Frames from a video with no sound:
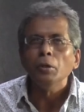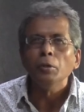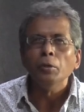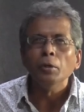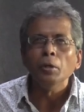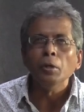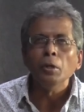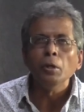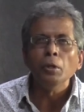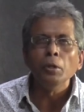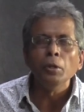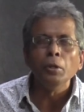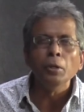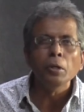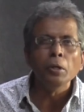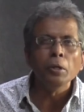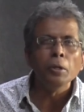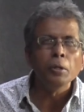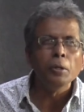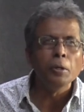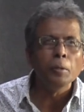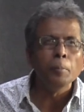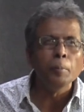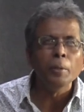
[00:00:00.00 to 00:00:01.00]
the,
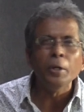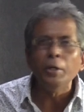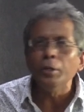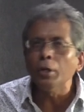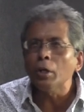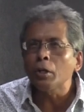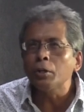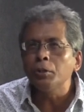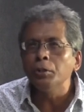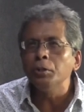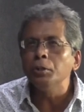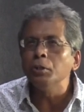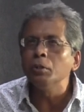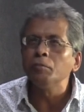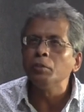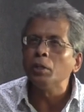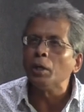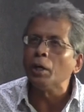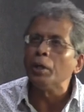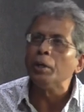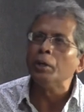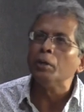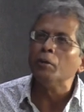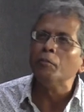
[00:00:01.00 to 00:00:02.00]
the, the mediocrity of
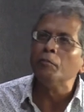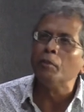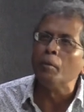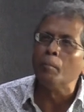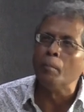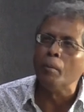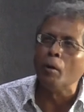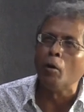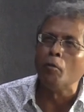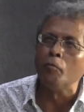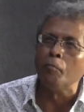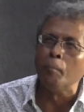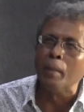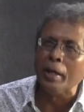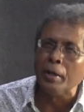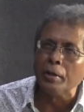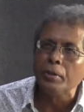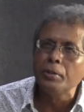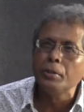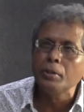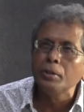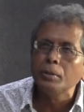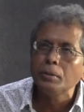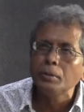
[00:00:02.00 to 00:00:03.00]
the idea of, the, of
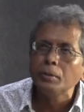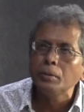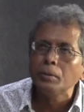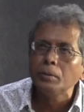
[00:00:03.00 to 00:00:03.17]
merit.